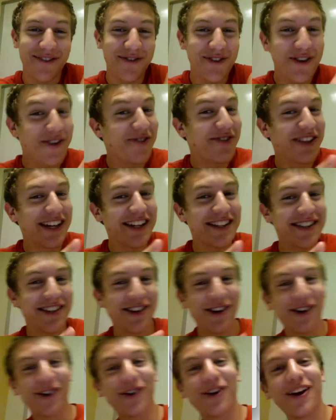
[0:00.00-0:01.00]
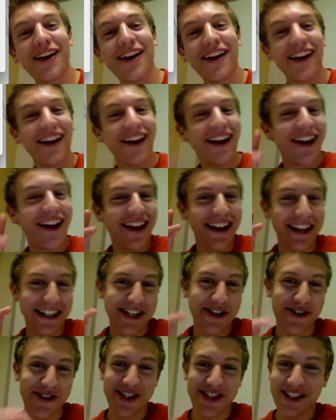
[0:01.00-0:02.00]
you don't think so,
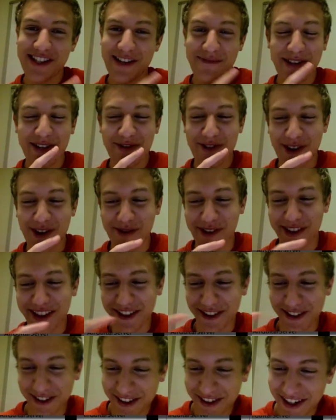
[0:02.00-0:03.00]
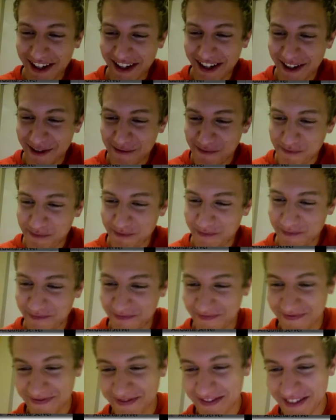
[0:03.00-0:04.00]
there's something wrong with you.
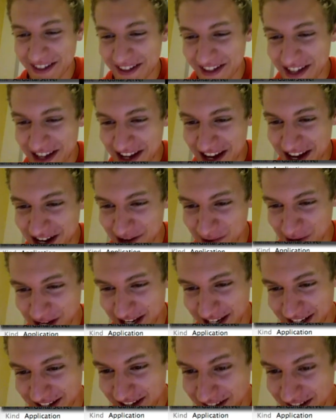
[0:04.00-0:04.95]
Anyway,